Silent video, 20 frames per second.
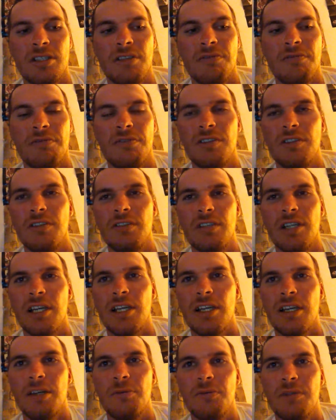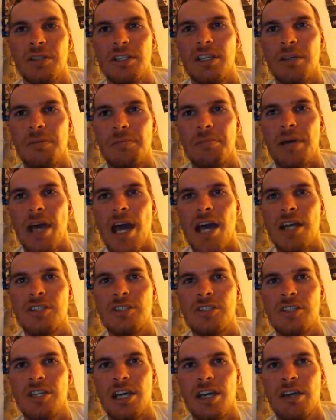I feel like I would get
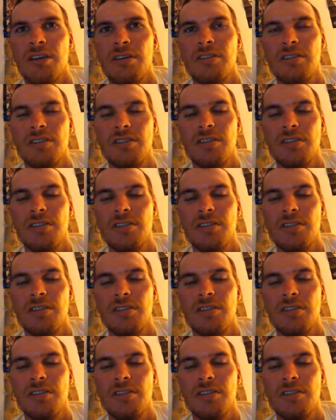bashed at